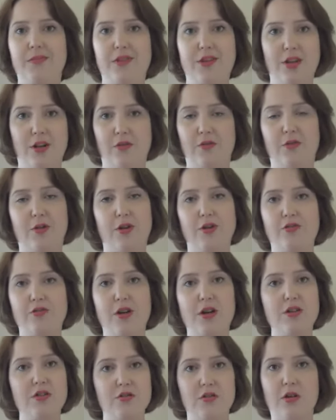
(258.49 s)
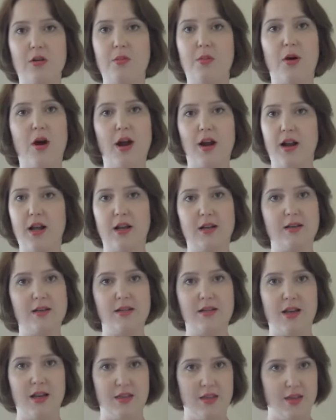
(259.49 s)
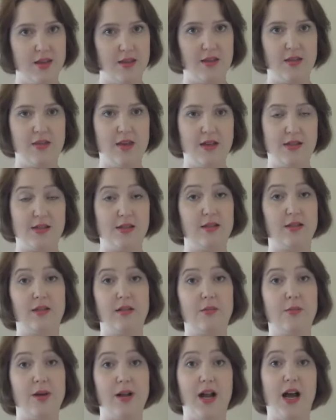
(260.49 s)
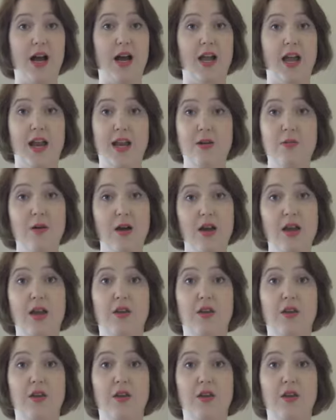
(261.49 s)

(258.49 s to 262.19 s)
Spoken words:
you know, for a drugstore product, I think that that's a little bit high anyway.